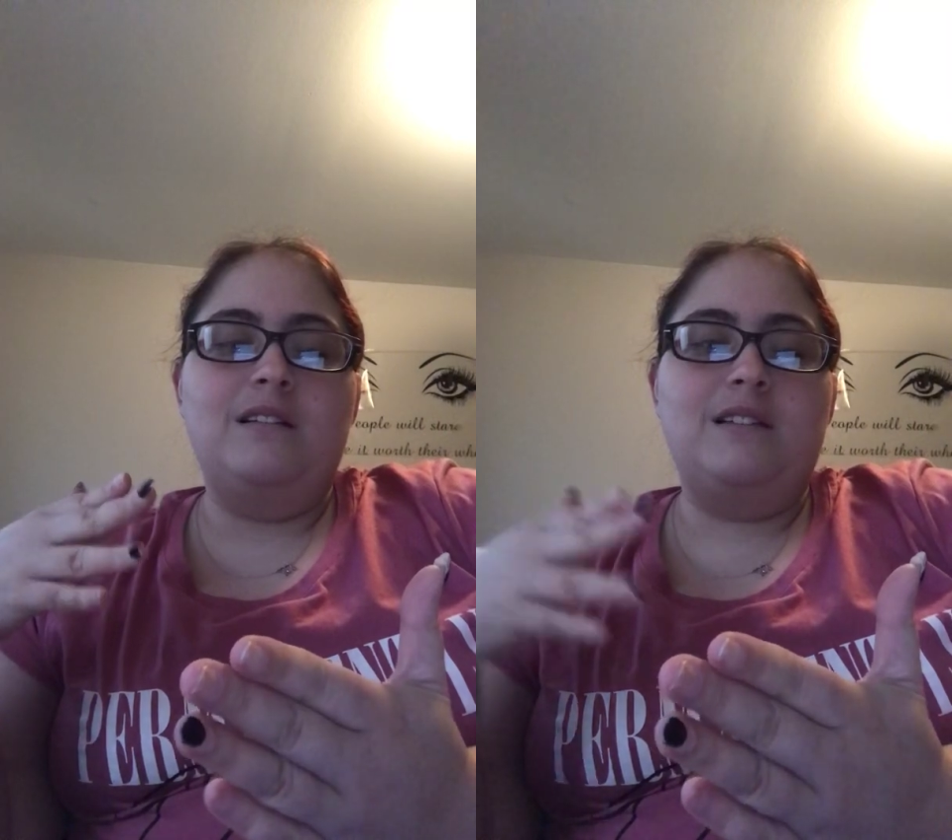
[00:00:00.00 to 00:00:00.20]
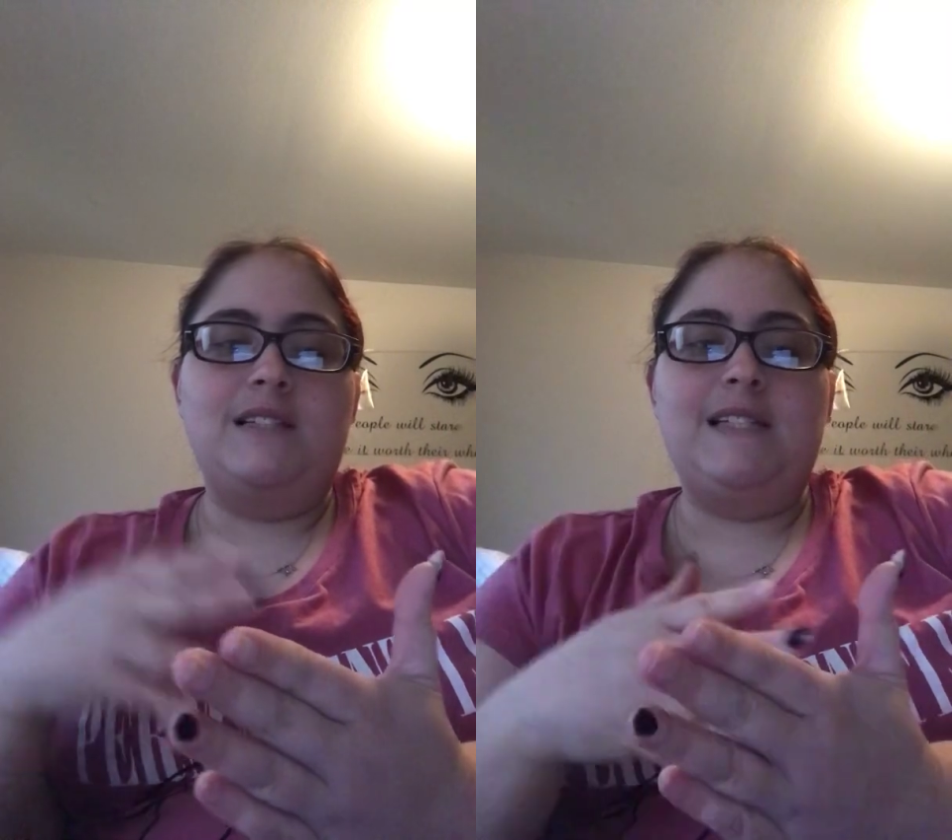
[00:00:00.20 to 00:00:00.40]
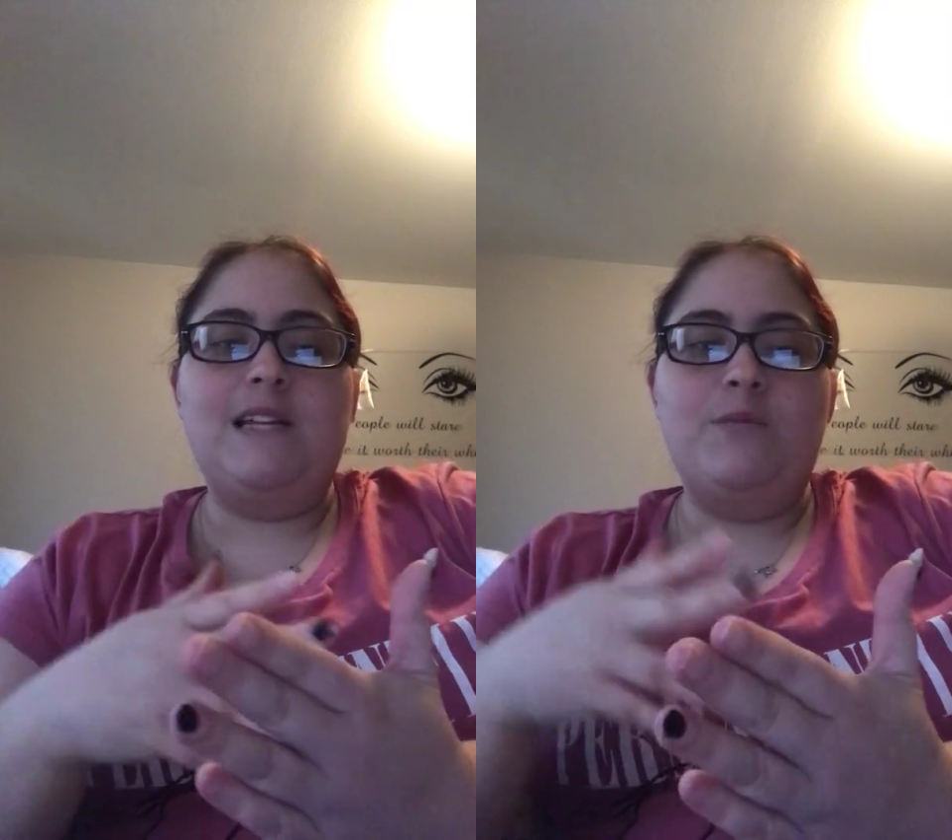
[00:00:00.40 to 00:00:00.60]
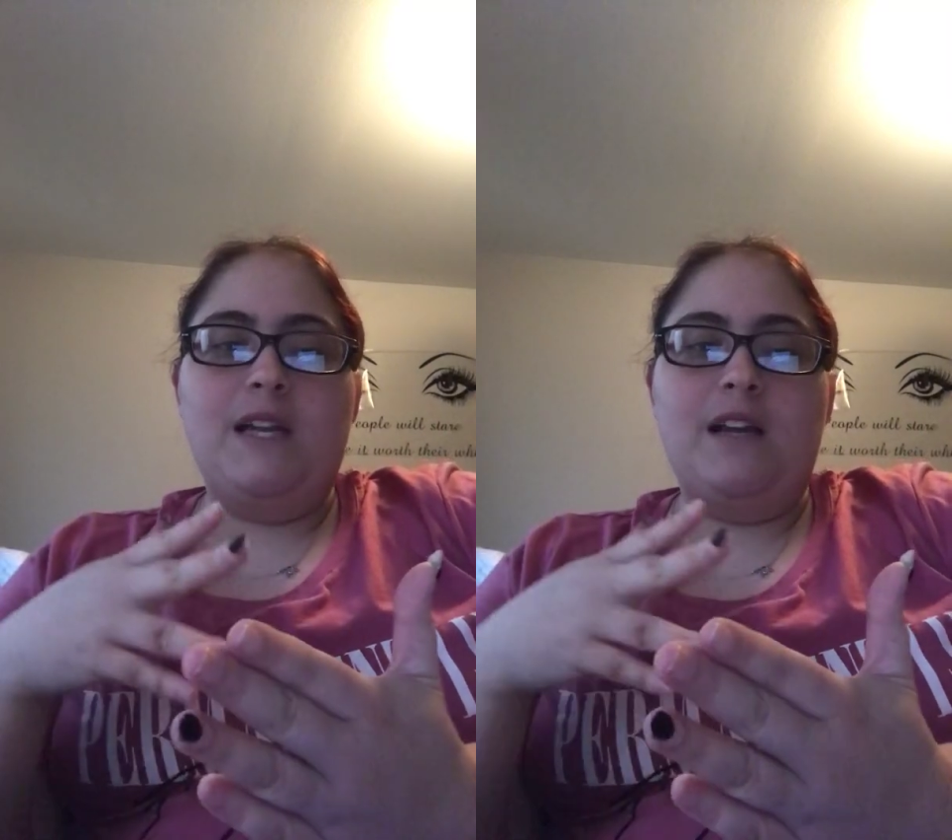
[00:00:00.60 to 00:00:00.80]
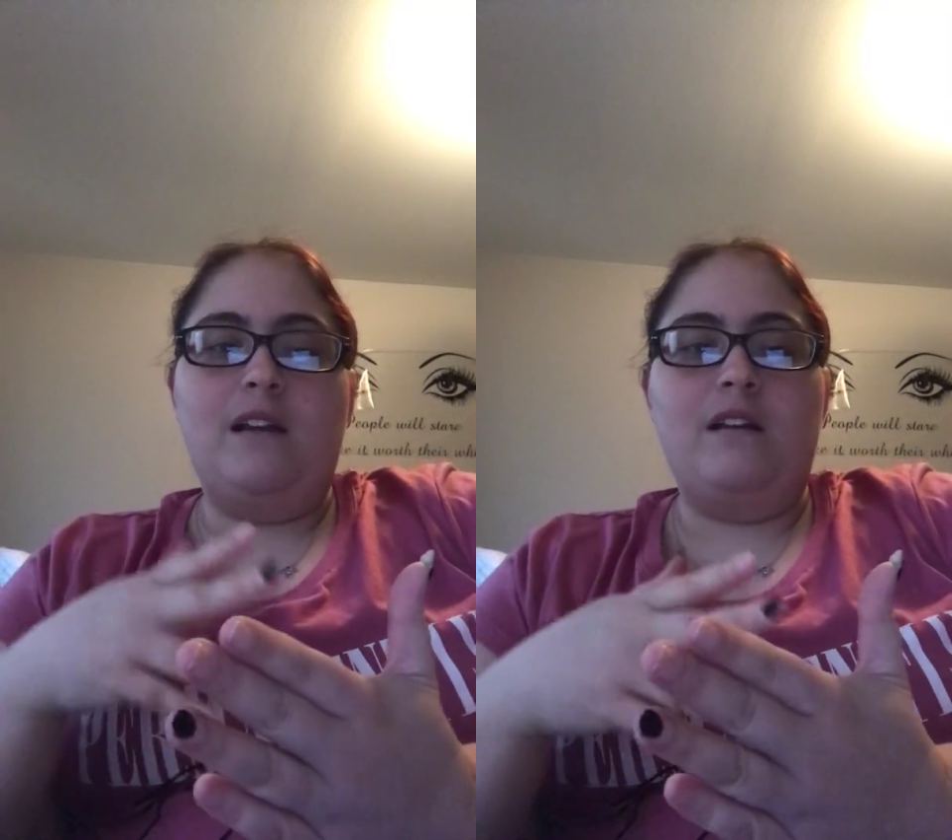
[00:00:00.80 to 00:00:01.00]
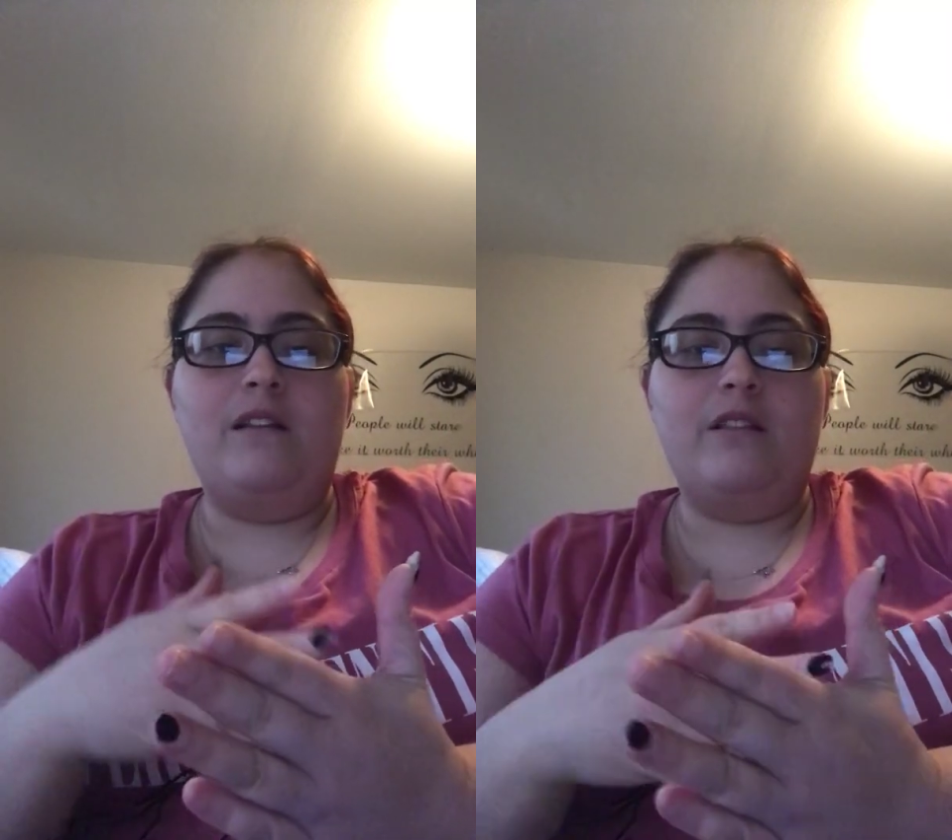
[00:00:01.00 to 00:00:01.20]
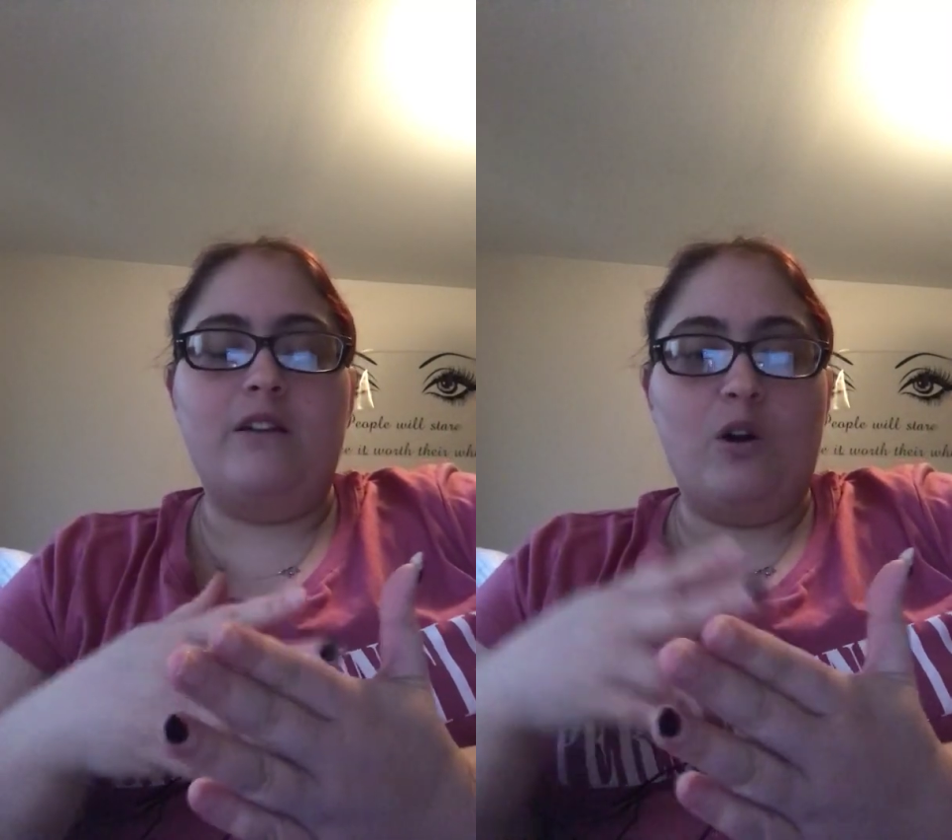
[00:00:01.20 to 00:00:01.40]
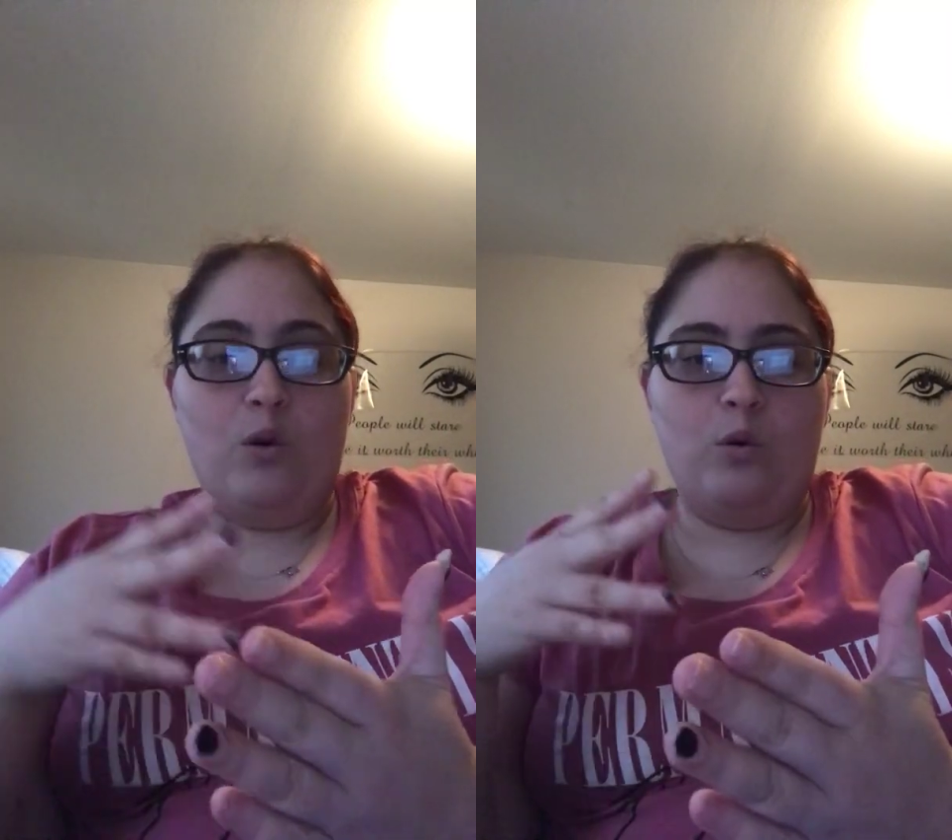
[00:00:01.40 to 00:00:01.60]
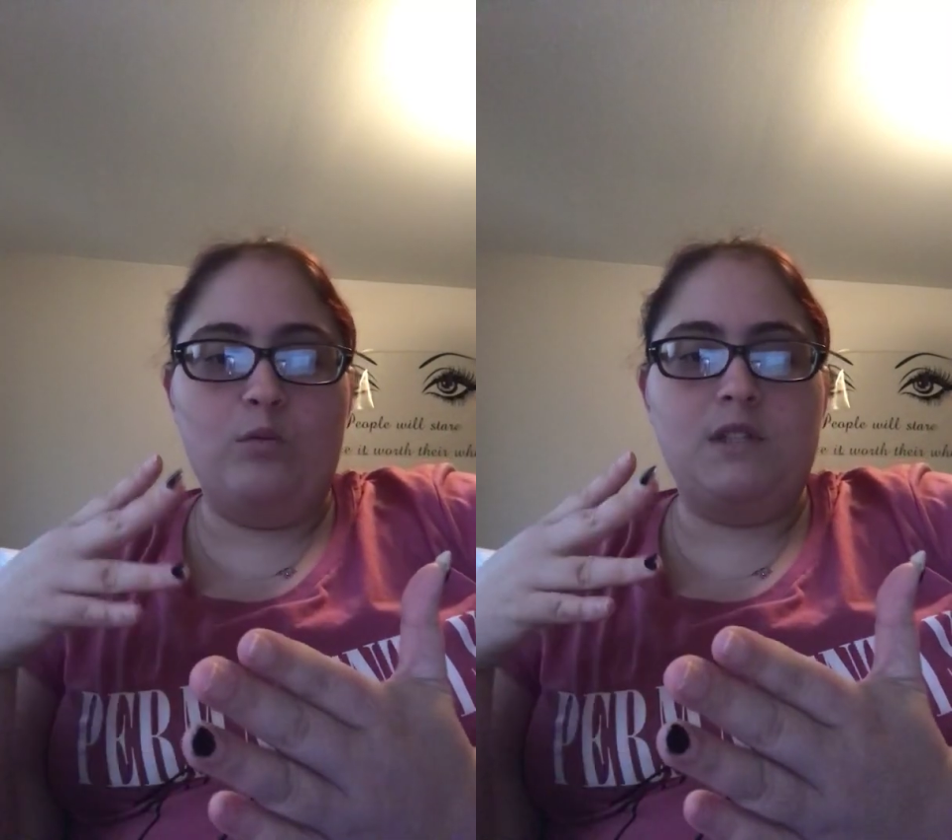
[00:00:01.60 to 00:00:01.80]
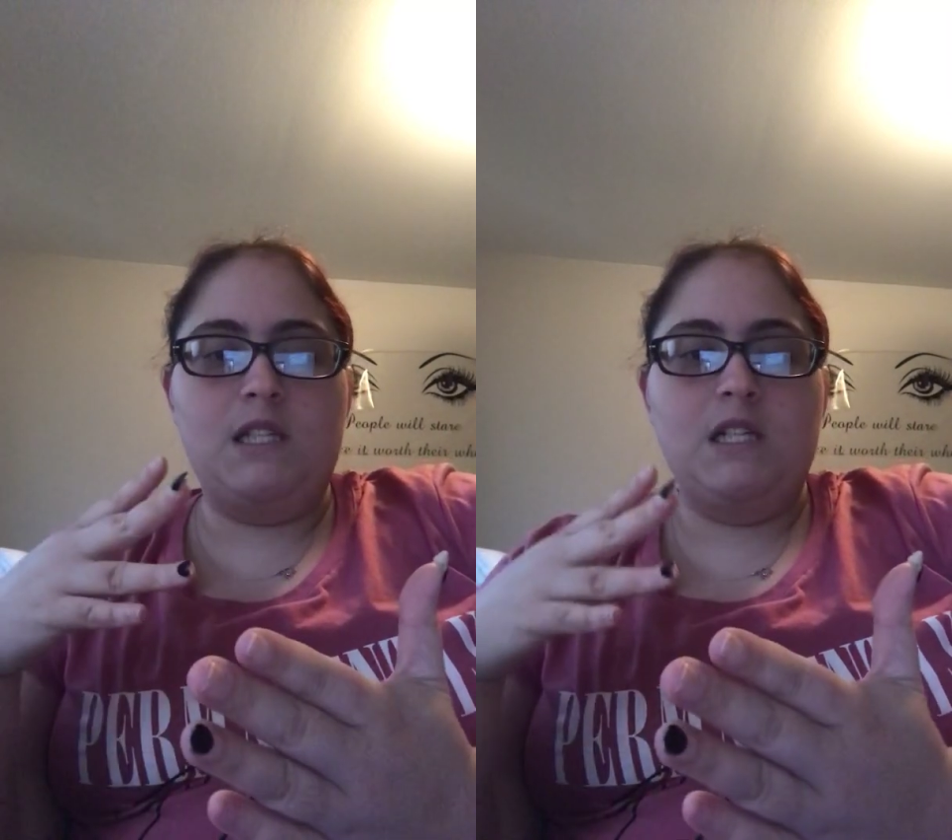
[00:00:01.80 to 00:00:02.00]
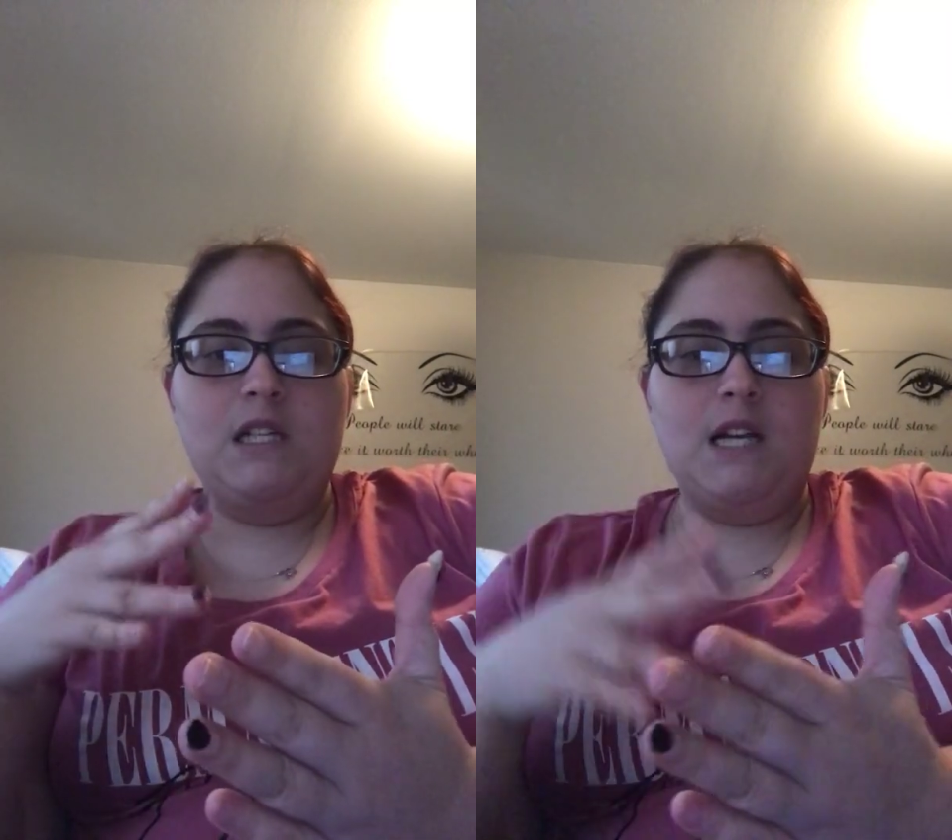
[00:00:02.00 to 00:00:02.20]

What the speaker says: to see me in those